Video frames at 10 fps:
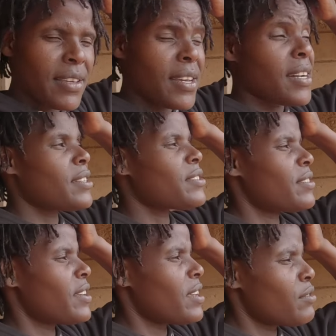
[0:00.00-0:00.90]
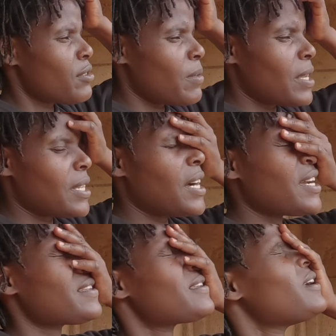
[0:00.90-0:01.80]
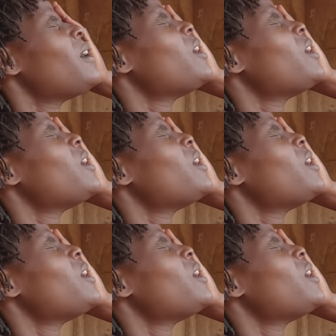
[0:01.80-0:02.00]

Yeah, so thank you so much, guys.